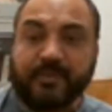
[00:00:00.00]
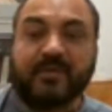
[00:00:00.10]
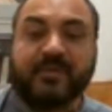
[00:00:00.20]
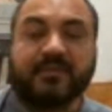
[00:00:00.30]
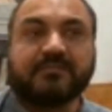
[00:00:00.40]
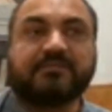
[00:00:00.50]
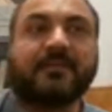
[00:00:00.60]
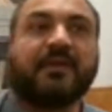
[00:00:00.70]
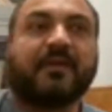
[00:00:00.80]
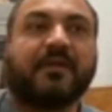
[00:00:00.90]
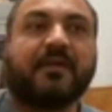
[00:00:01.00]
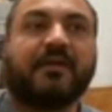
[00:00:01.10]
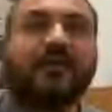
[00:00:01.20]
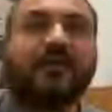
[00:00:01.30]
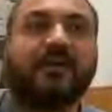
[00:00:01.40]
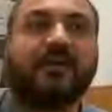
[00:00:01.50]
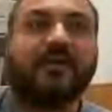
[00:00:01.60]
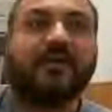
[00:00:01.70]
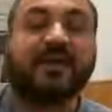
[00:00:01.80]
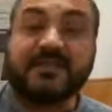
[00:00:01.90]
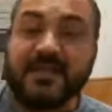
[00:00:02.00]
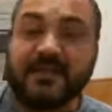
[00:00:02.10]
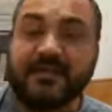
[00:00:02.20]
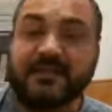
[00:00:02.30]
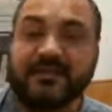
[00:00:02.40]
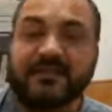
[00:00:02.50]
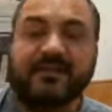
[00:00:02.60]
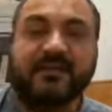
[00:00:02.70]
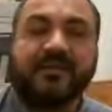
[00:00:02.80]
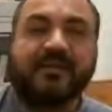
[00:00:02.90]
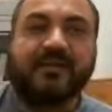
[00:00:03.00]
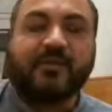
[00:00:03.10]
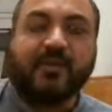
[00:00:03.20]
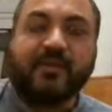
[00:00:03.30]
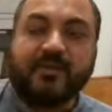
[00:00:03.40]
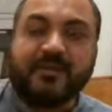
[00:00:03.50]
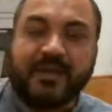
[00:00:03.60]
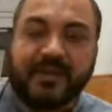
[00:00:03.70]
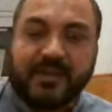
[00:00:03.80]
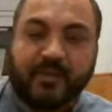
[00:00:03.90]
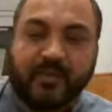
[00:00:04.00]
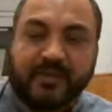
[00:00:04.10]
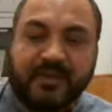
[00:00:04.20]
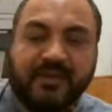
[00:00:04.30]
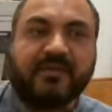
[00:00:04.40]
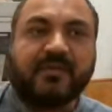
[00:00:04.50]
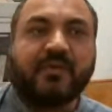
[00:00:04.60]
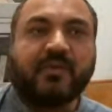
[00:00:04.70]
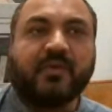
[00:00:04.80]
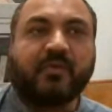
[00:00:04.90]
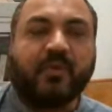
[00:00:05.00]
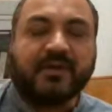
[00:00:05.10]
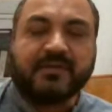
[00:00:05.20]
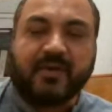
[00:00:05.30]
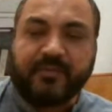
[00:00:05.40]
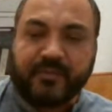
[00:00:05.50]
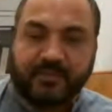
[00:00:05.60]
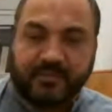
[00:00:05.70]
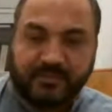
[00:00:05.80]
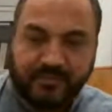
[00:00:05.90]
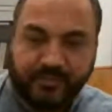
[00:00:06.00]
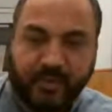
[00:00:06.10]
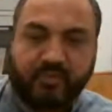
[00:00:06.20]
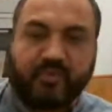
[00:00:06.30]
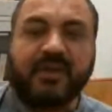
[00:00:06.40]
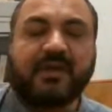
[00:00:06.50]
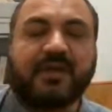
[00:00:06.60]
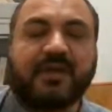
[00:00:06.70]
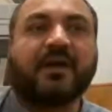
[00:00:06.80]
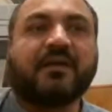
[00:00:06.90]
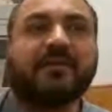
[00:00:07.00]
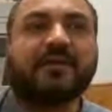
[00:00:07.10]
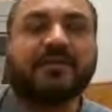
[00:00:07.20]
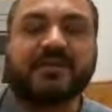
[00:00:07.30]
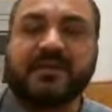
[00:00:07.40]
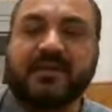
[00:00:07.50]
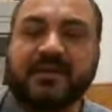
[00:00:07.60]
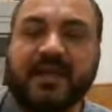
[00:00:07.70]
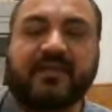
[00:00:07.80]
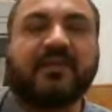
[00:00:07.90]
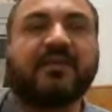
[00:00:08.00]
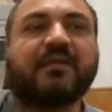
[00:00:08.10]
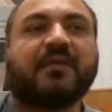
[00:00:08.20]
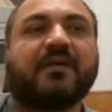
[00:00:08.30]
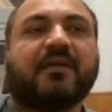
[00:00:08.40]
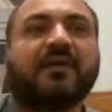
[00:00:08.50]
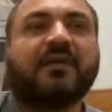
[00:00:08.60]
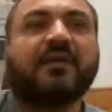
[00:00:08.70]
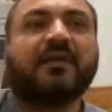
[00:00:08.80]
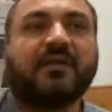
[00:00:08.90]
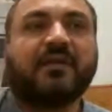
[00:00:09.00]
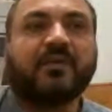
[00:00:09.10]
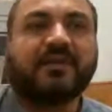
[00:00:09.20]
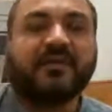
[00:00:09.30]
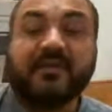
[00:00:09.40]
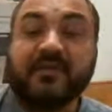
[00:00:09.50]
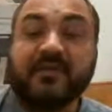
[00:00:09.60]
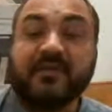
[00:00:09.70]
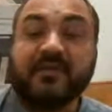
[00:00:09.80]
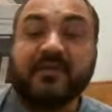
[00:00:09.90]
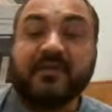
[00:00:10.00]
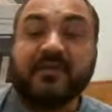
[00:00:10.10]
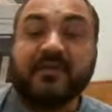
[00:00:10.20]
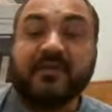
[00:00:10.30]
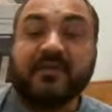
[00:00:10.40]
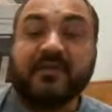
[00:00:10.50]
Khansa. So these works of poetry are considered classic. This is a classic poetry, classical poetry. Why?